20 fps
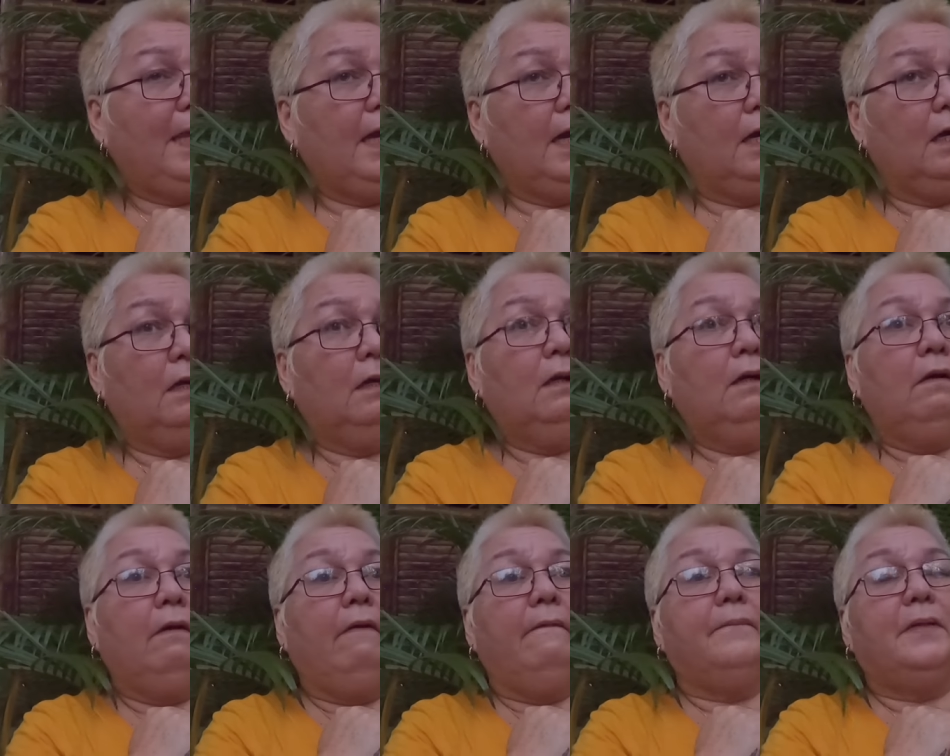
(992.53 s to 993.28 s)
Yeah.
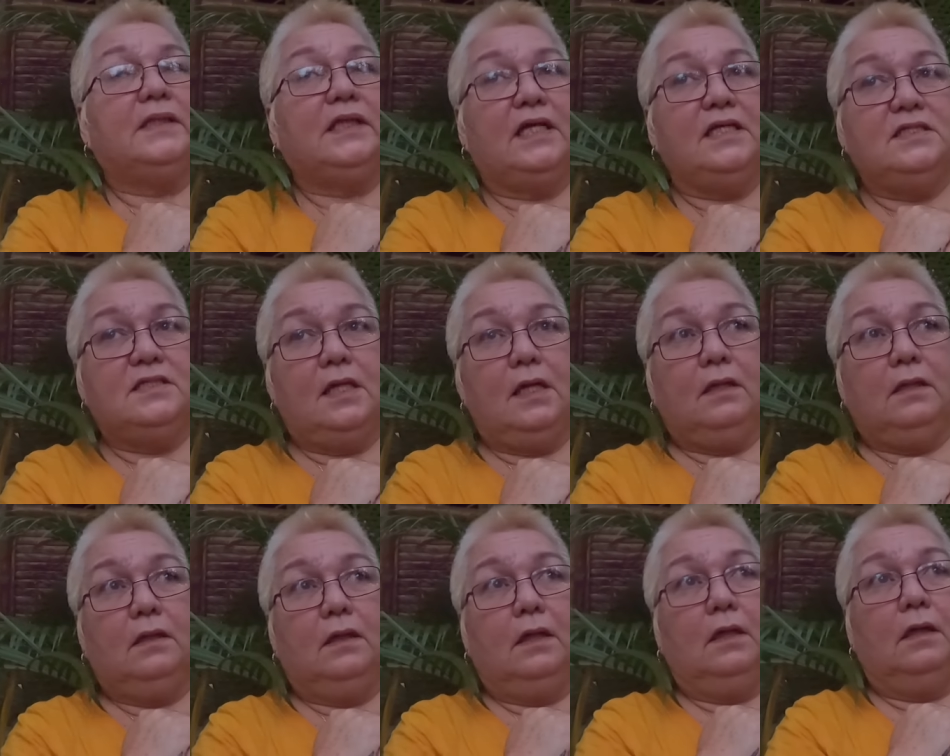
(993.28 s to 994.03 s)
But I
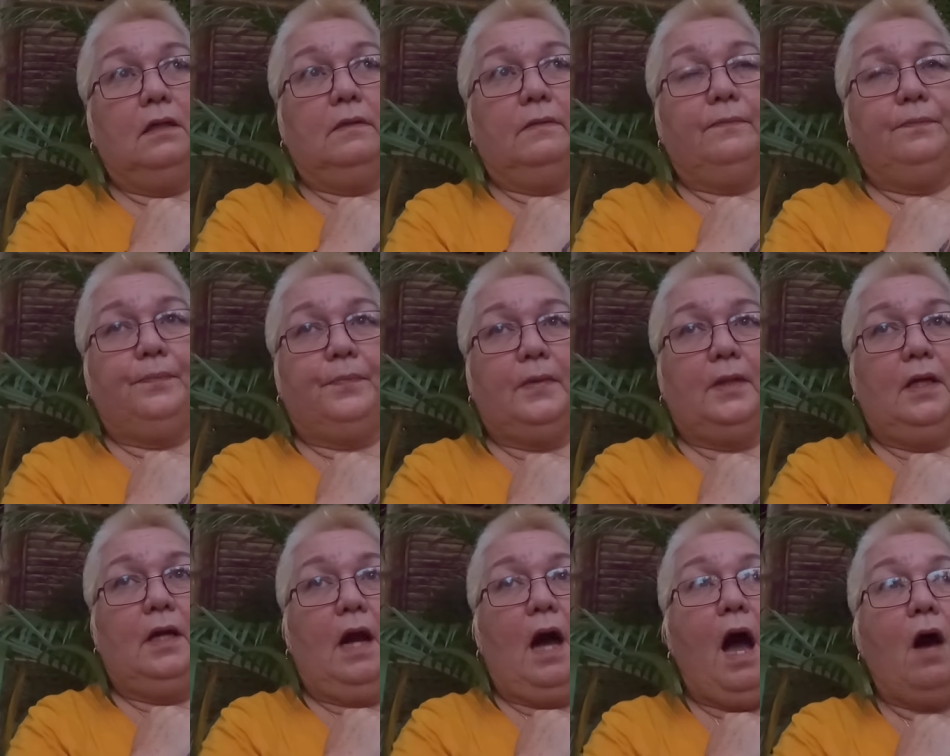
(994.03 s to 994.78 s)
said, um,
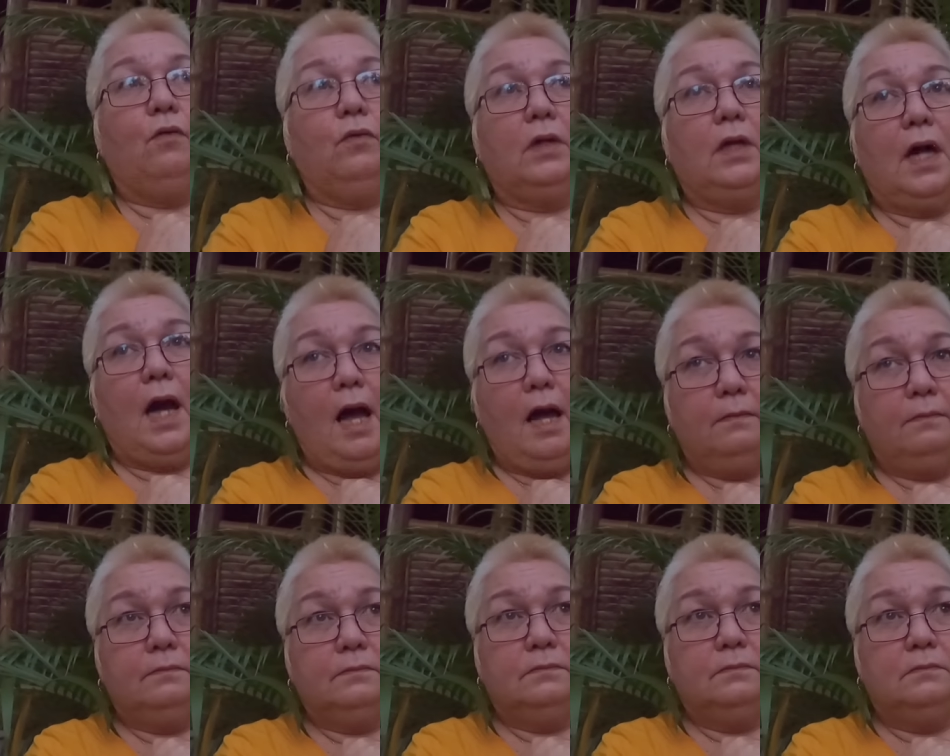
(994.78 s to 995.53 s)
how
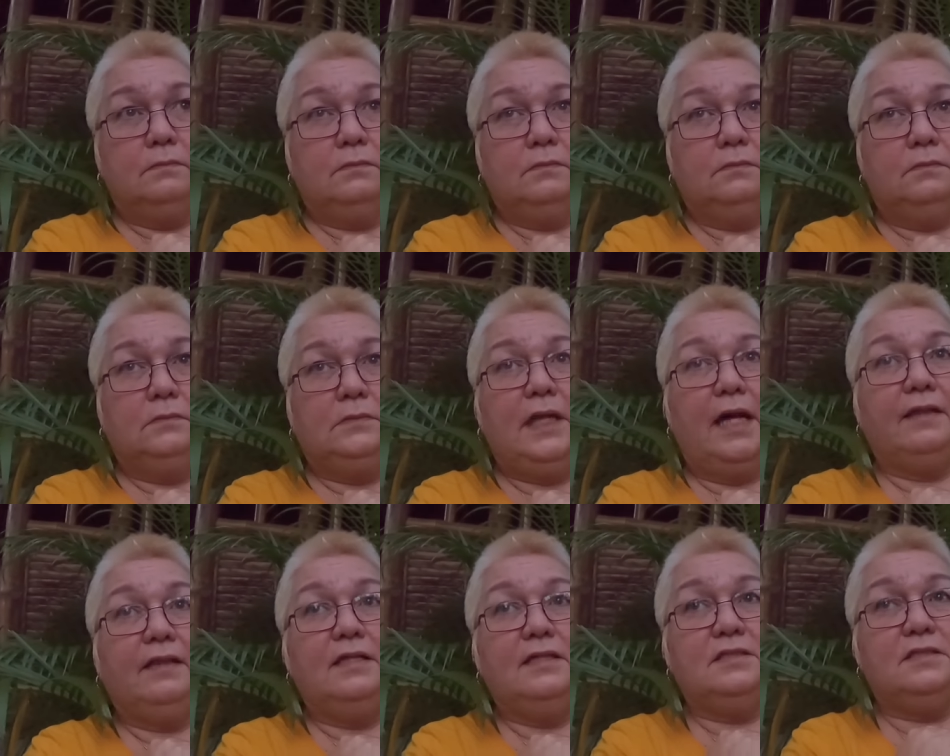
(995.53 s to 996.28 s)
come
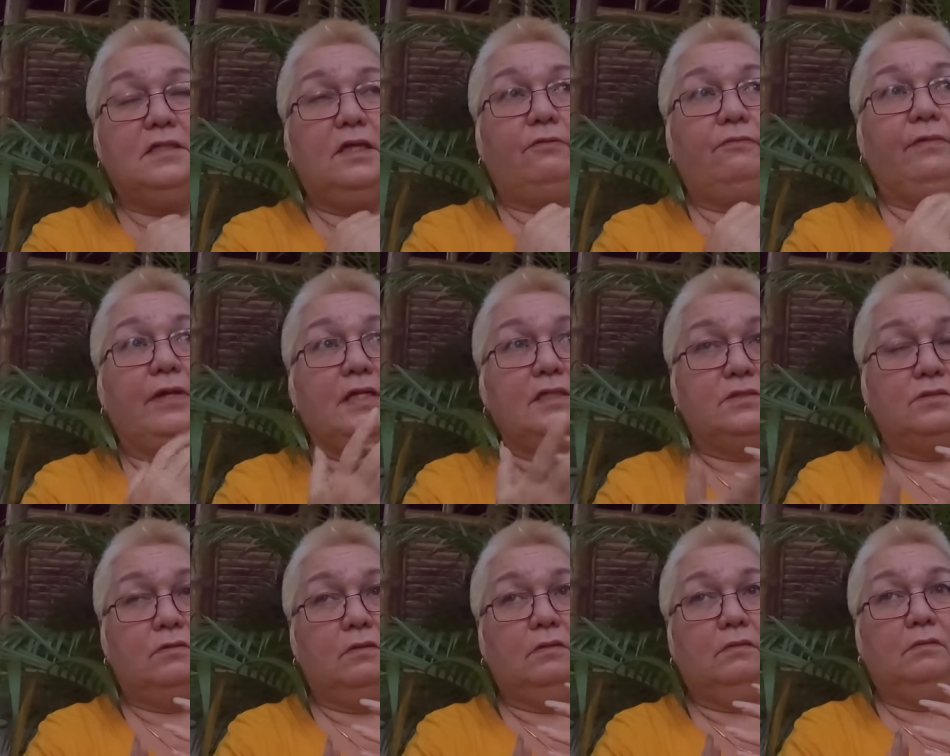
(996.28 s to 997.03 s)
that is the
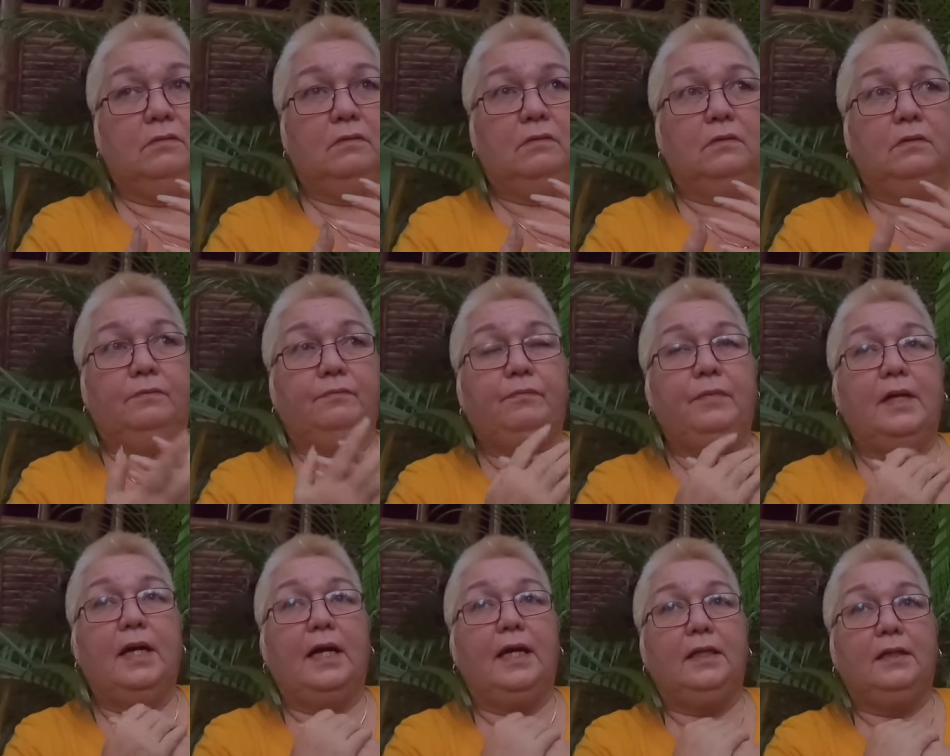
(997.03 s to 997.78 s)
reason
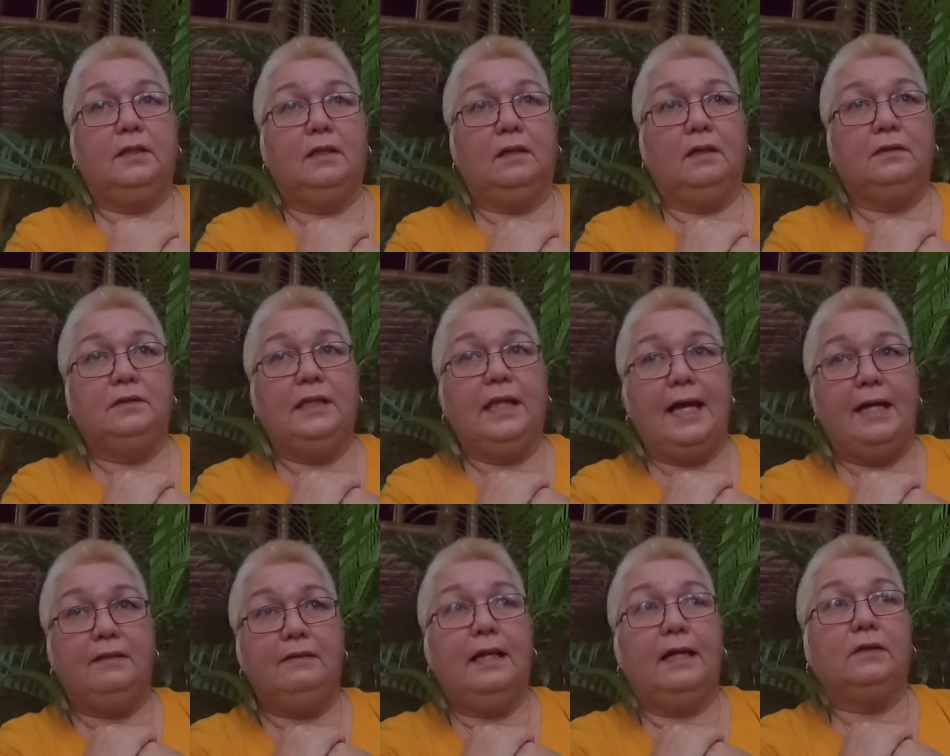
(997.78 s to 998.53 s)
behind uh,
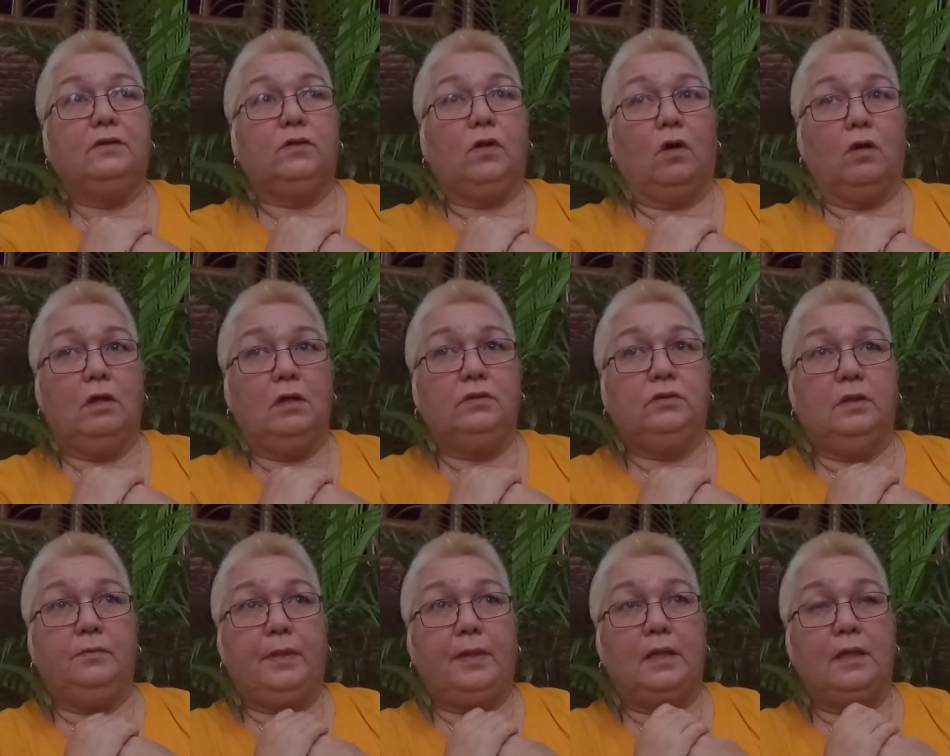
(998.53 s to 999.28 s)
dad not talking
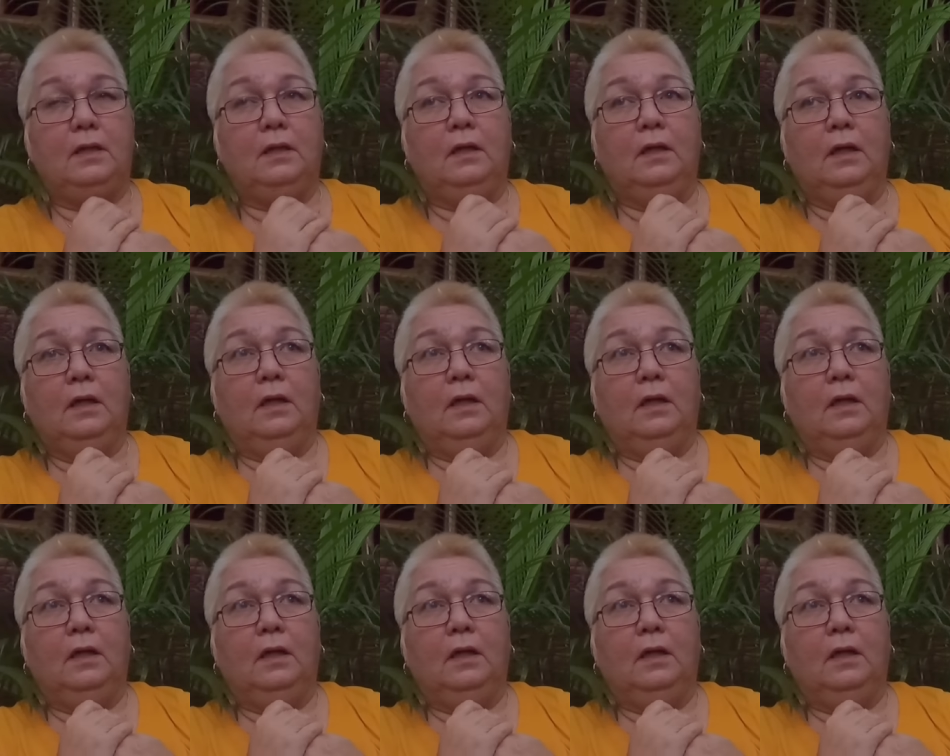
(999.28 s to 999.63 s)
to me?